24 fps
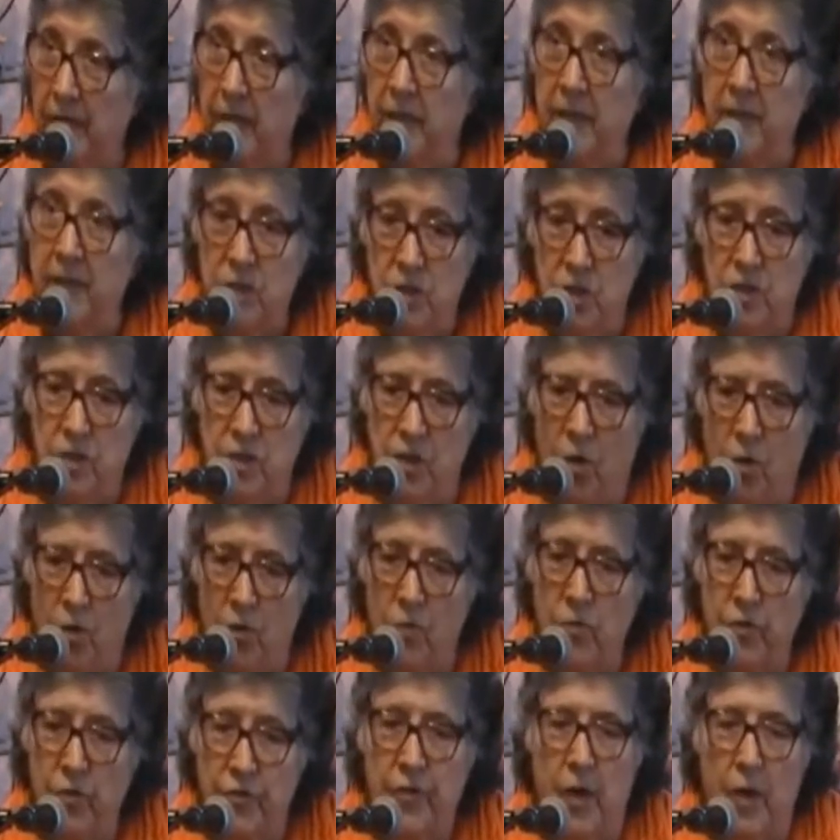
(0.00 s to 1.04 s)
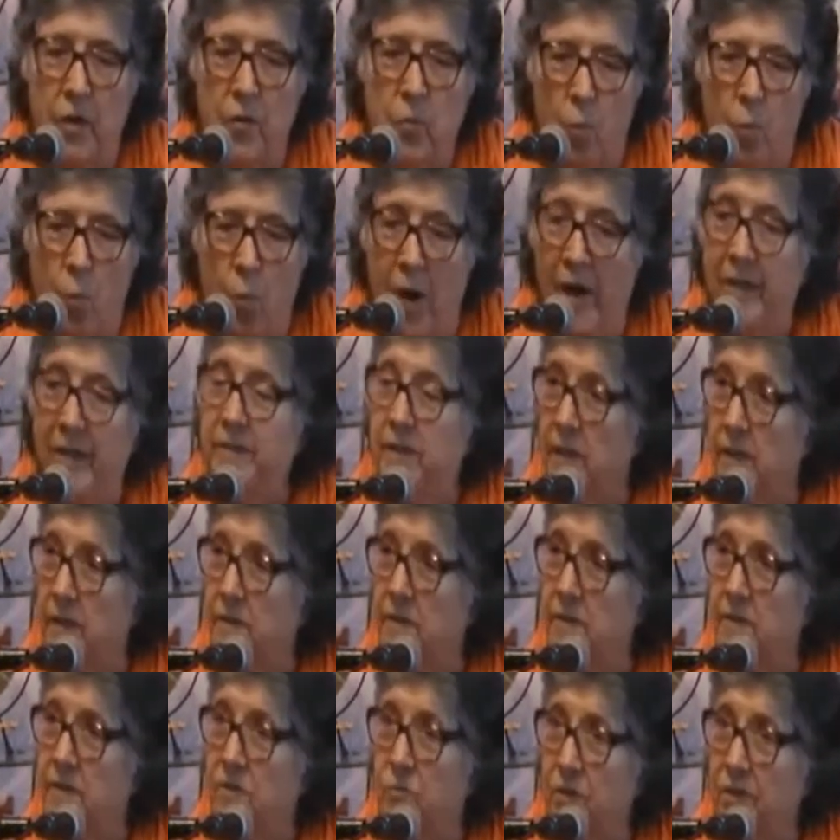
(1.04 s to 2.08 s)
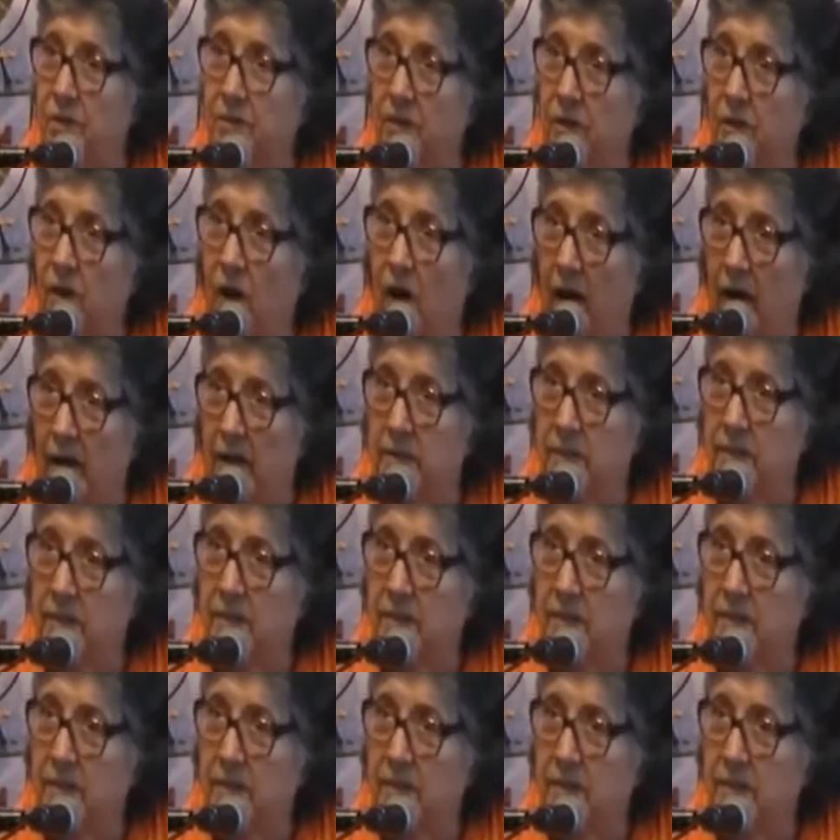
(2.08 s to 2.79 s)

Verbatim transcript: each soul's oneness with God.